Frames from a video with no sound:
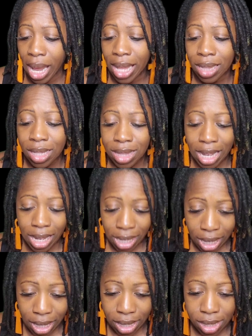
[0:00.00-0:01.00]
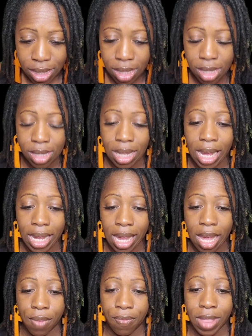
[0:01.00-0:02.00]
the thing is, like,
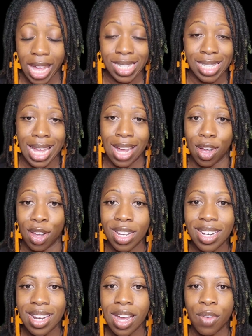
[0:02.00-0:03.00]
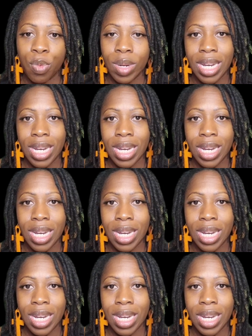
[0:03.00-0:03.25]
if that's not good enough,